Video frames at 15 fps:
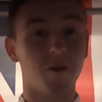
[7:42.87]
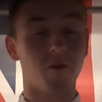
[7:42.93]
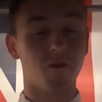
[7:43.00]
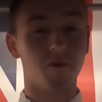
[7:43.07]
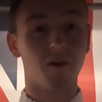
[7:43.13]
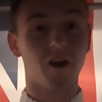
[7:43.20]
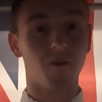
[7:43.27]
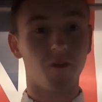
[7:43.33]

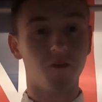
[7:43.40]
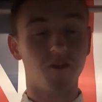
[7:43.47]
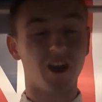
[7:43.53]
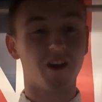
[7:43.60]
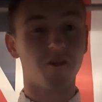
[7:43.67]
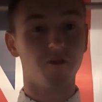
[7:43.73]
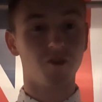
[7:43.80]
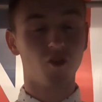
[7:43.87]
with how you've
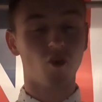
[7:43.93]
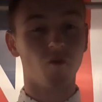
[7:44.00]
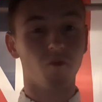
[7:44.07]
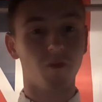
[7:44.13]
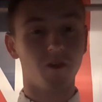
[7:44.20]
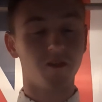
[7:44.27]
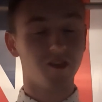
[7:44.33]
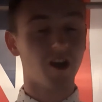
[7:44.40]
dealt
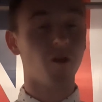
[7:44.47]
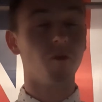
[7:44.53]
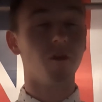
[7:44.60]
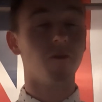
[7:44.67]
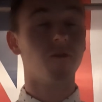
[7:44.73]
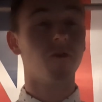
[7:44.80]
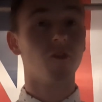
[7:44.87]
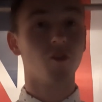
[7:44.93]

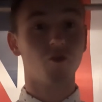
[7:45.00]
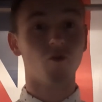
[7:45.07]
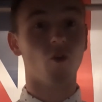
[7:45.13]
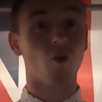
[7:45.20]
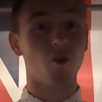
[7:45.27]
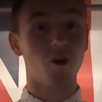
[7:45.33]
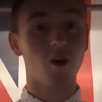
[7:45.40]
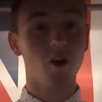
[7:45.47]
with
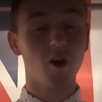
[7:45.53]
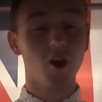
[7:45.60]
Corona.